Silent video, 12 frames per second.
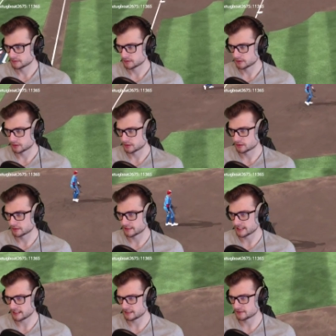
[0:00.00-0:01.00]
Oh,
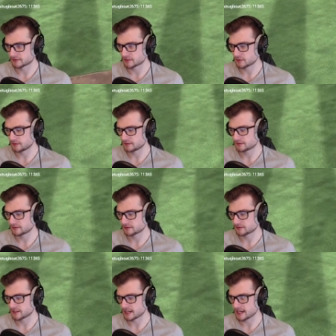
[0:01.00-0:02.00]
that is going to
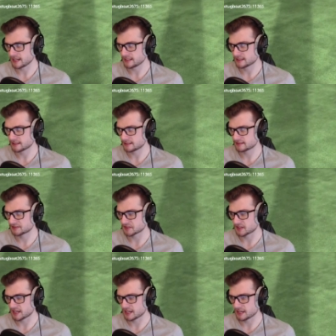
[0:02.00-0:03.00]
tie this
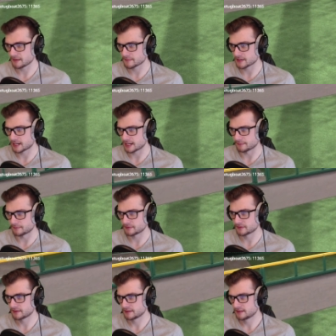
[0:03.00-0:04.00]
game up
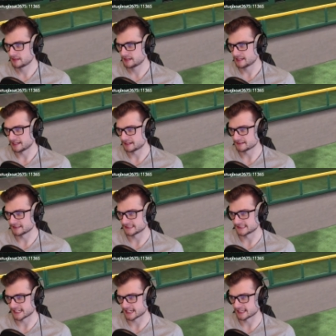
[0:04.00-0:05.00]
here in the
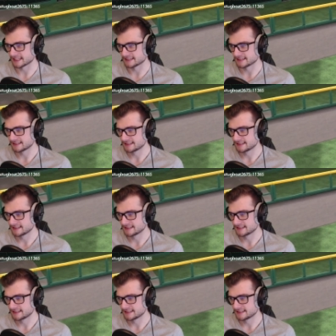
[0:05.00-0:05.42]
second.